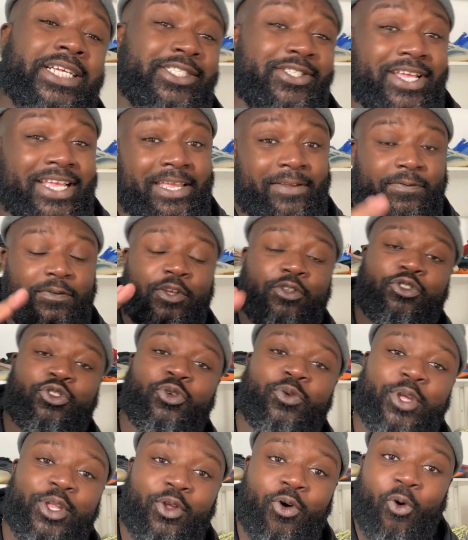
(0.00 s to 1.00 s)
so if you're
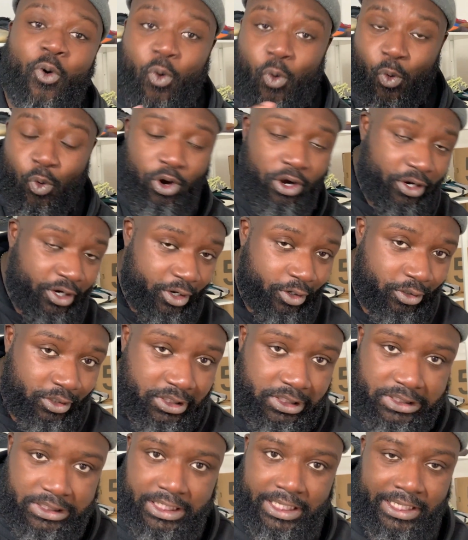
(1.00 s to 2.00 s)
doing all of
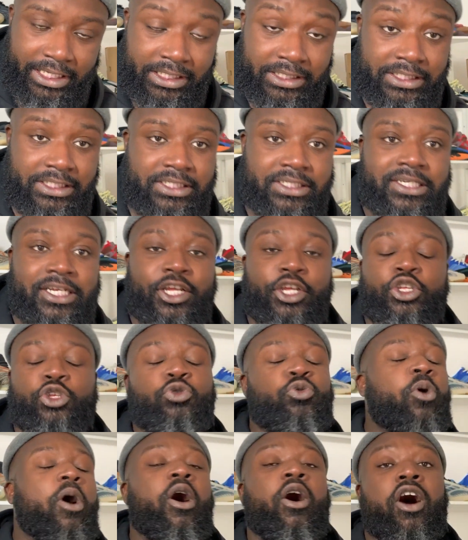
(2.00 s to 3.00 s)
those things,
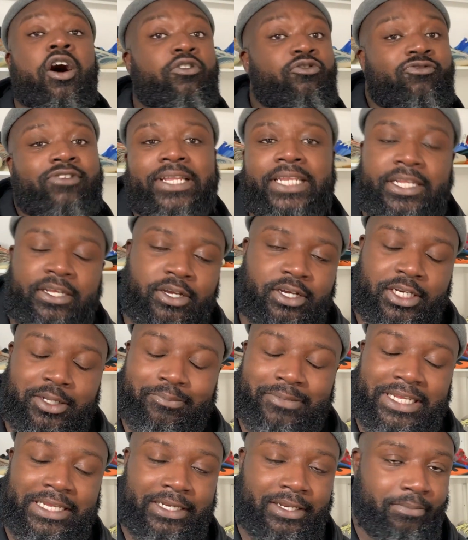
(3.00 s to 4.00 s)
you are already going to
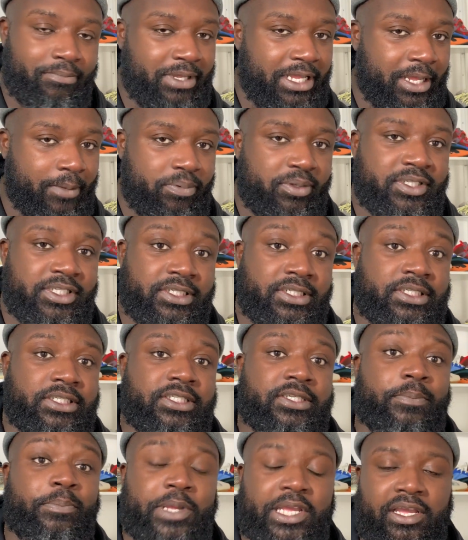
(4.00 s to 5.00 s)
be in a better position
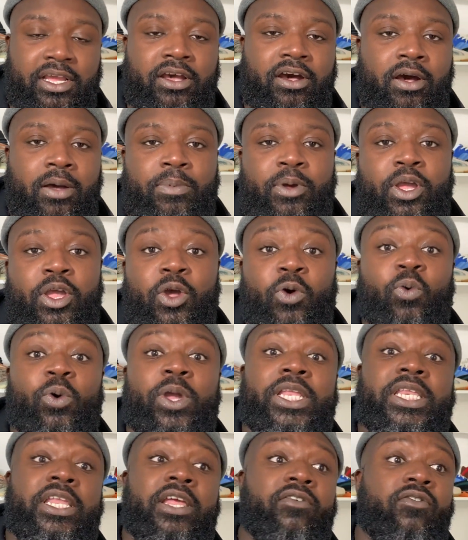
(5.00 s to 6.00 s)
to pick up
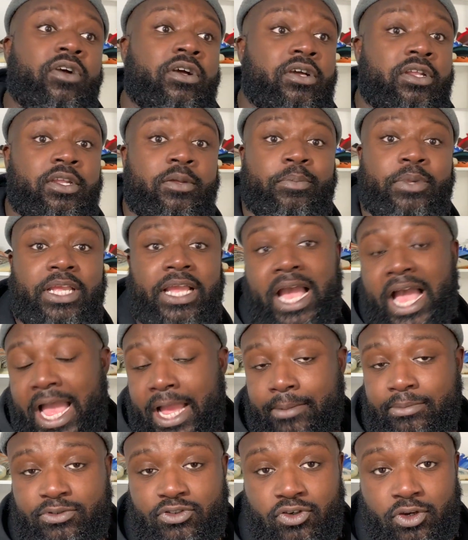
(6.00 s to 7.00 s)
when there are going to be
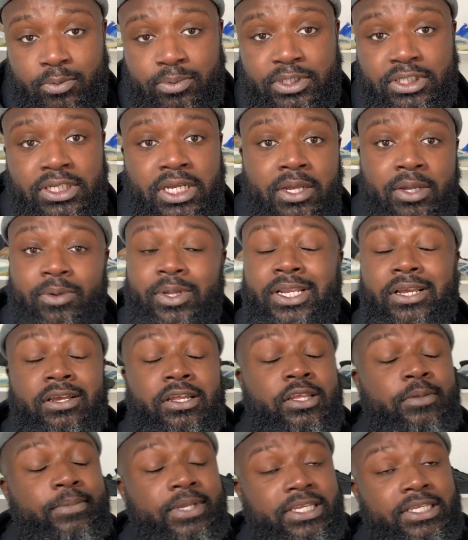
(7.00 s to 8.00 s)
hype drops, when there are
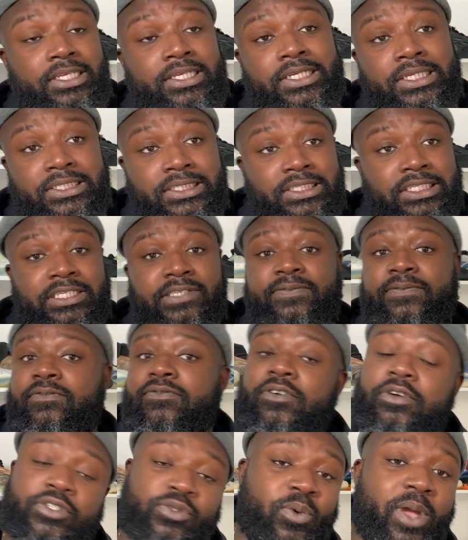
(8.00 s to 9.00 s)
going to be Yeezys,
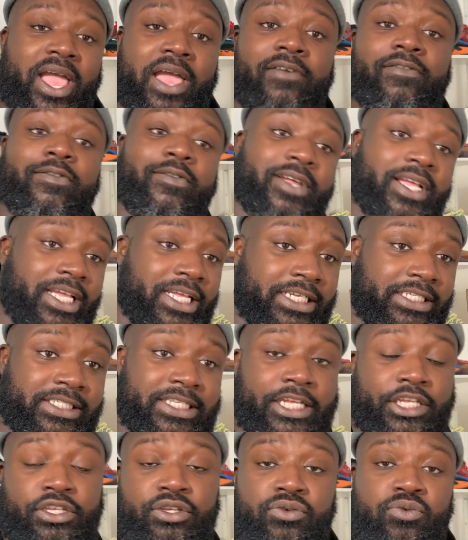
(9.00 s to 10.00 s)
Pharrells, whatever it is
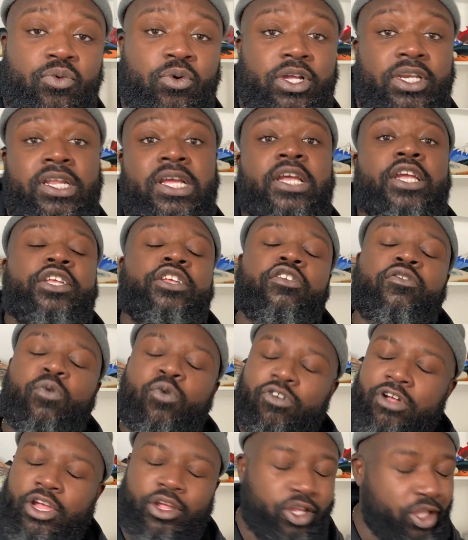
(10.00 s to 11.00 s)
that you want. You're
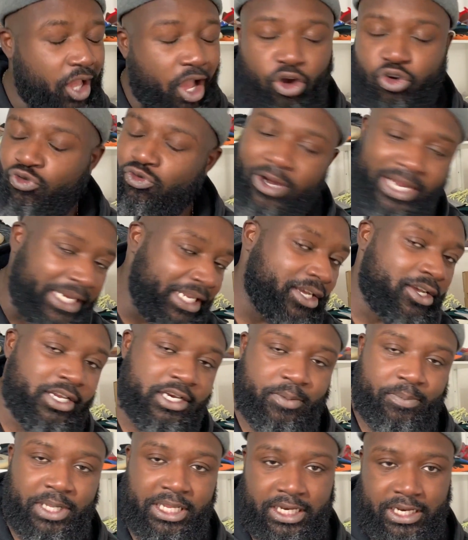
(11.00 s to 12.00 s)
already going to
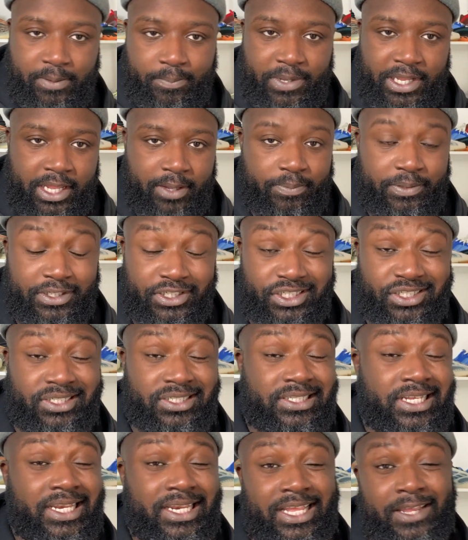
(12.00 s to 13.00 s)
be in a better position
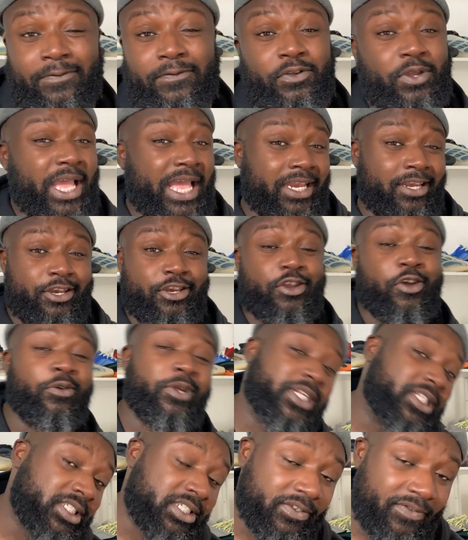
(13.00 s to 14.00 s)
than if you had no
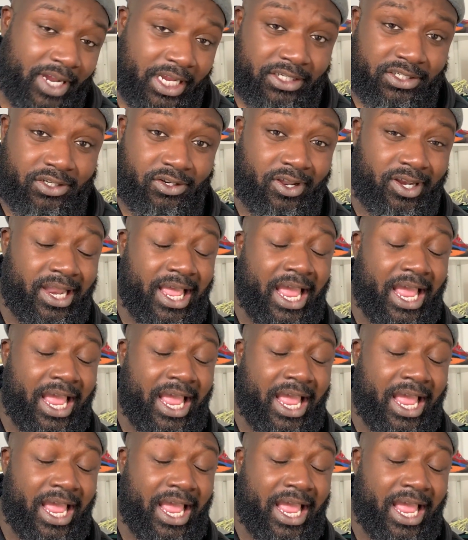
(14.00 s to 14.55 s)
interaction on the